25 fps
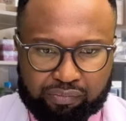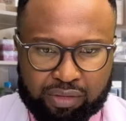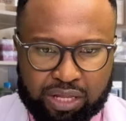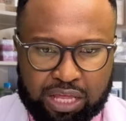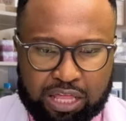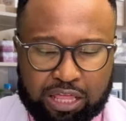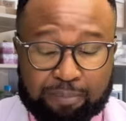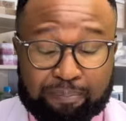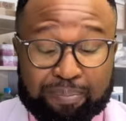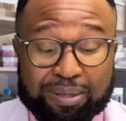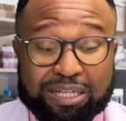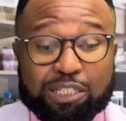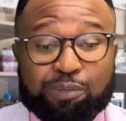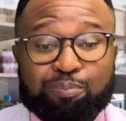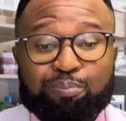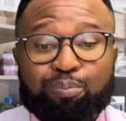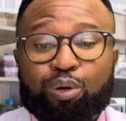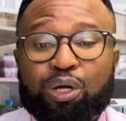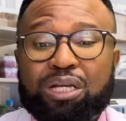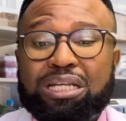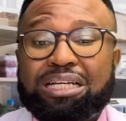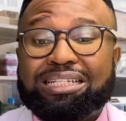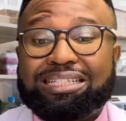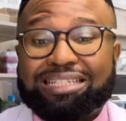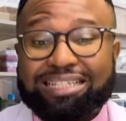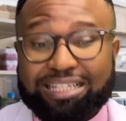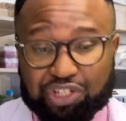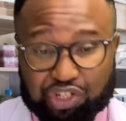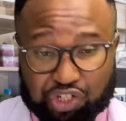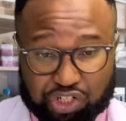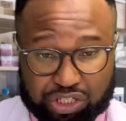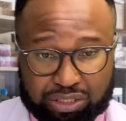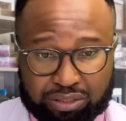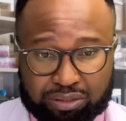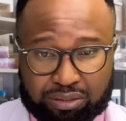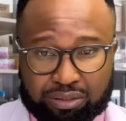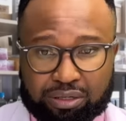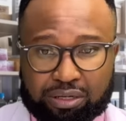the best
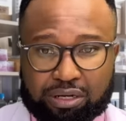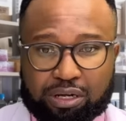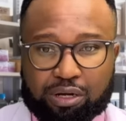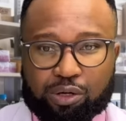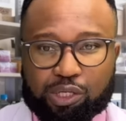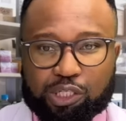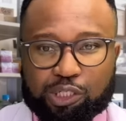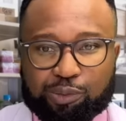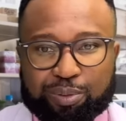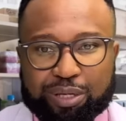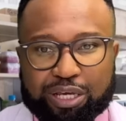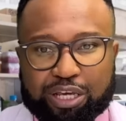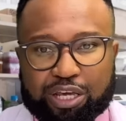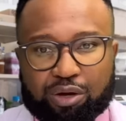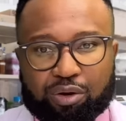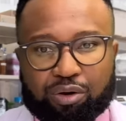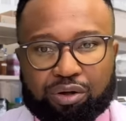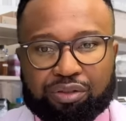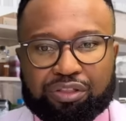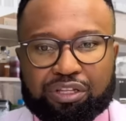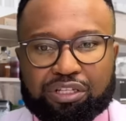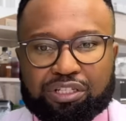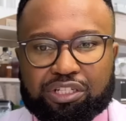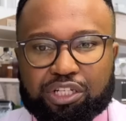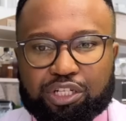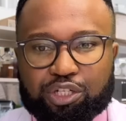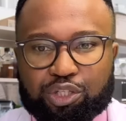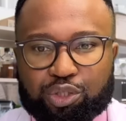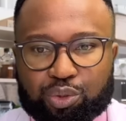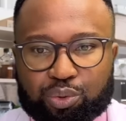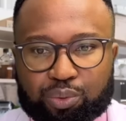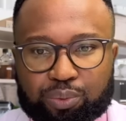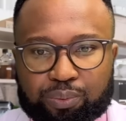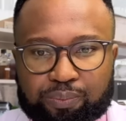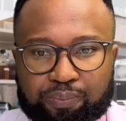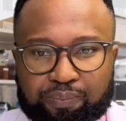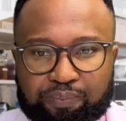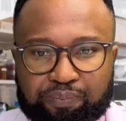politician speaking on this
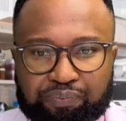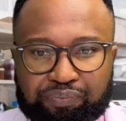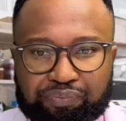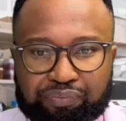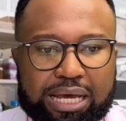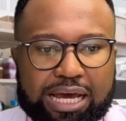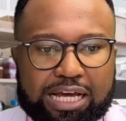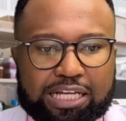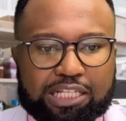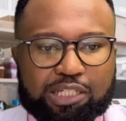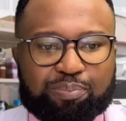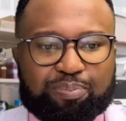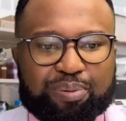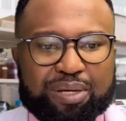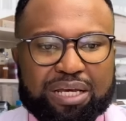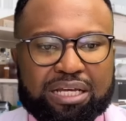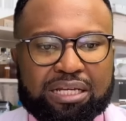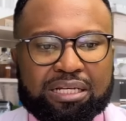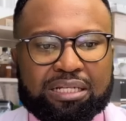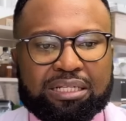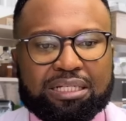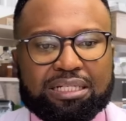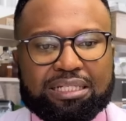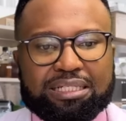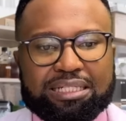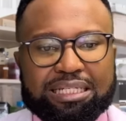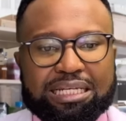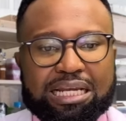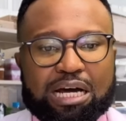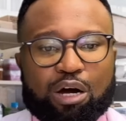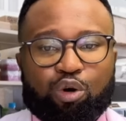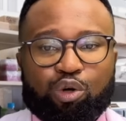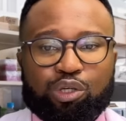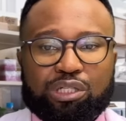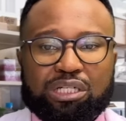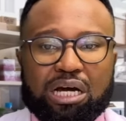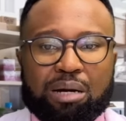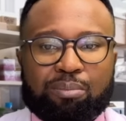issue, has been
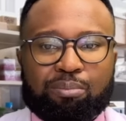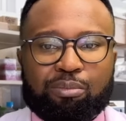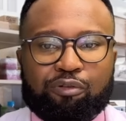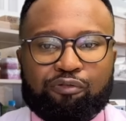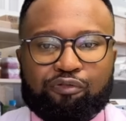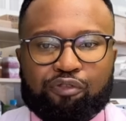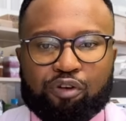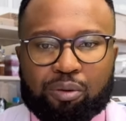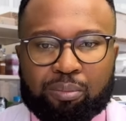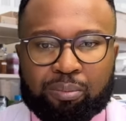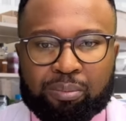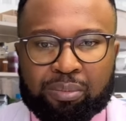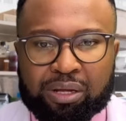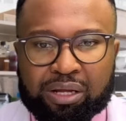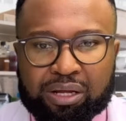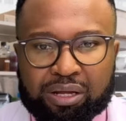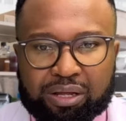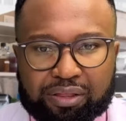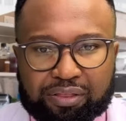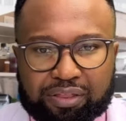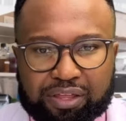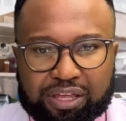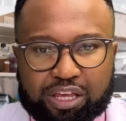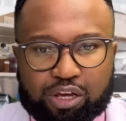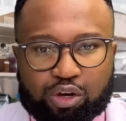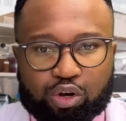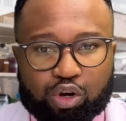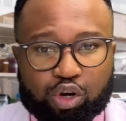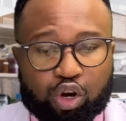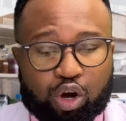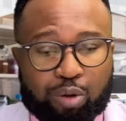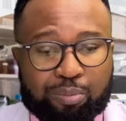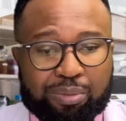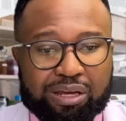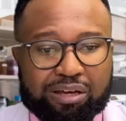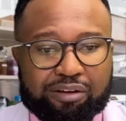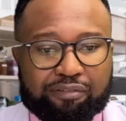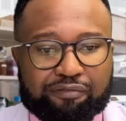Sinao Tambo from the
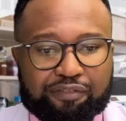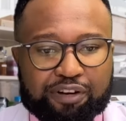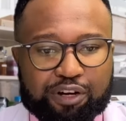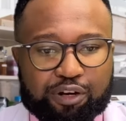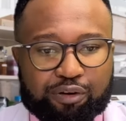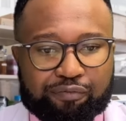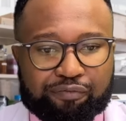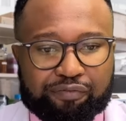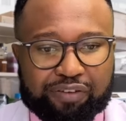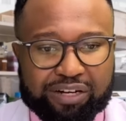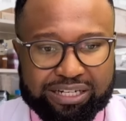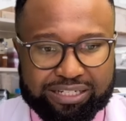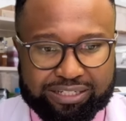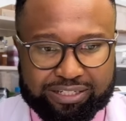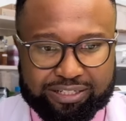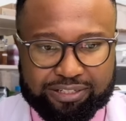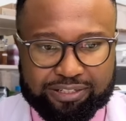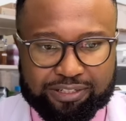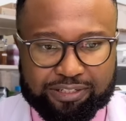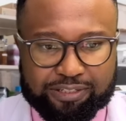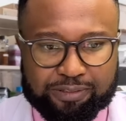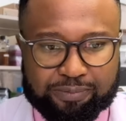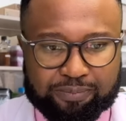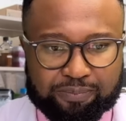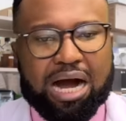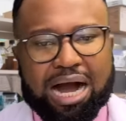Economic Freedom Fighters.